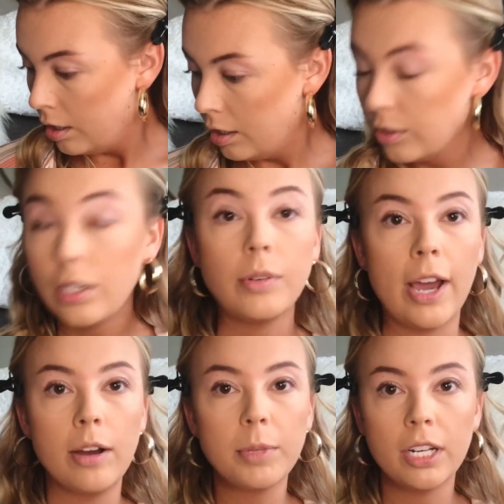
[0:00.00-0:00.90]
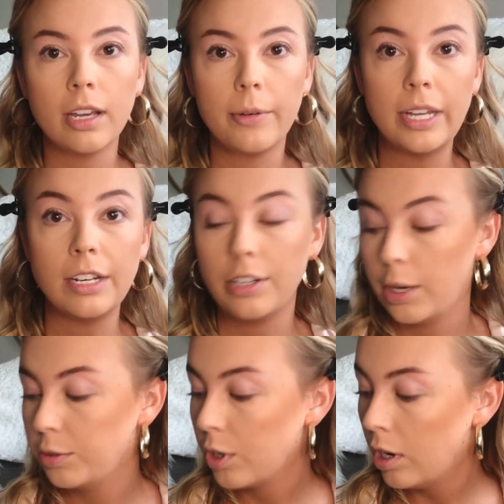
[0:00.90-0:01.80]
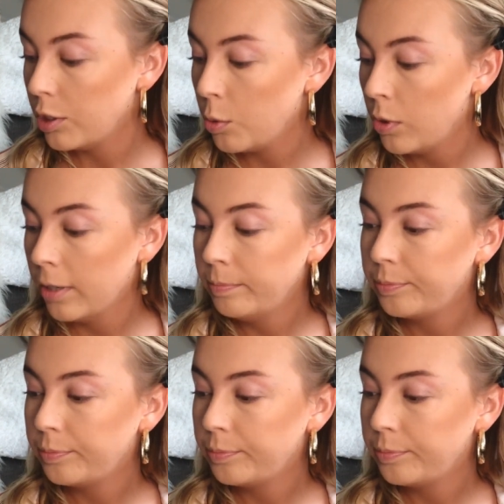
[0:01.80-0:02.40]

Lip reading: So now I'm gonna go in and nose contour.